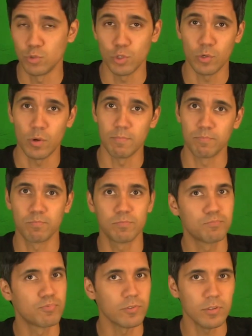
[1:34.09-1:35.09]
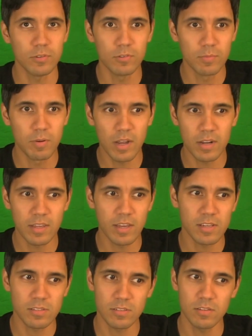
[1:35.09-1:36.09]
So I'm pretty new to
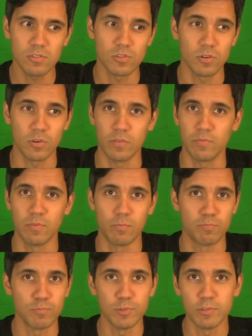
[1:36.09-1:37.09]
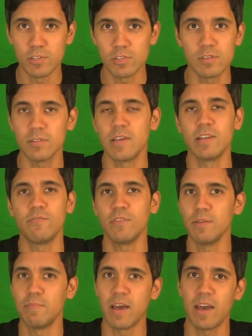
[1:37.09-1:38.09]
podcasting, so if you do listen, any
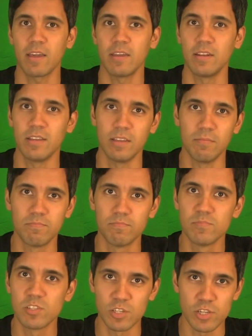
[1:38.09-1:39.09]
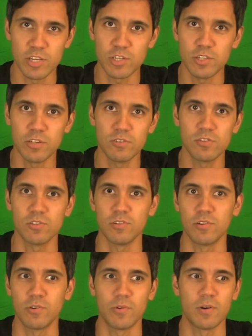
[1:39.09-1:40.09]
feedback, any suggestions,
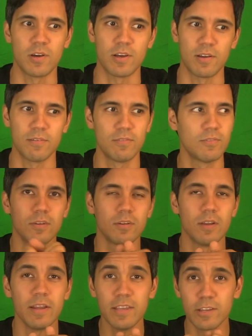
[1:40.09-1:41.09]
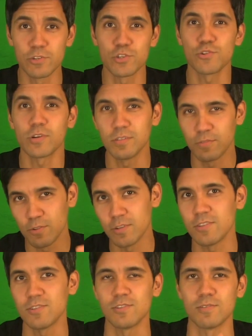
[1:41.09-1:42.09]
any constructive
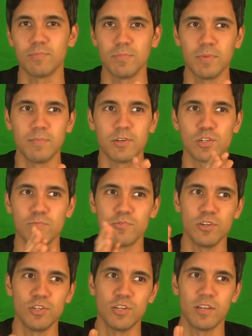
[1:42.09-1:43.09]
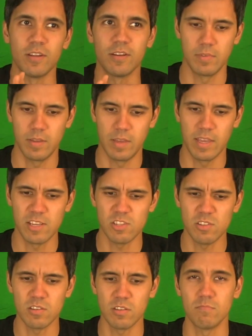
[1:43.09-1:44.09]
criticism would be much appreciated. I guess
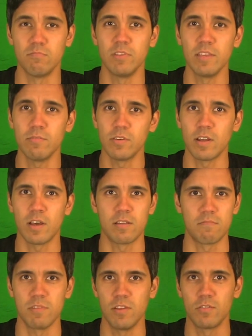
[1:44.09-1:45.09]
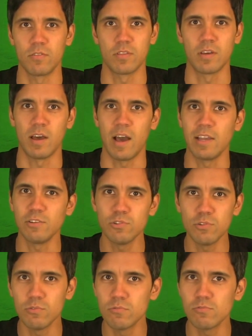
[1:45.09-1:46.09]
you could leave it on either the
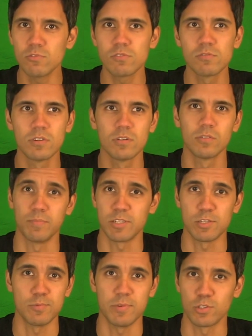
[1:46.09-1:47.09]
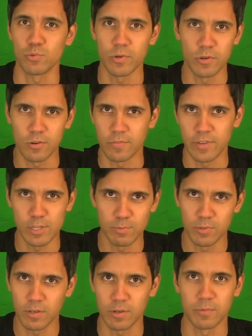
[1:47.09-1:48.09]
iTunes, or message me on Twitter or
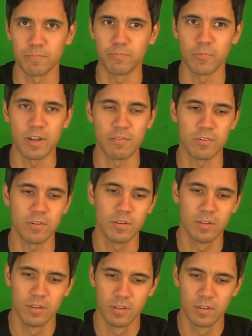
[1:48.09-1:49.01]
Facebook or whatever.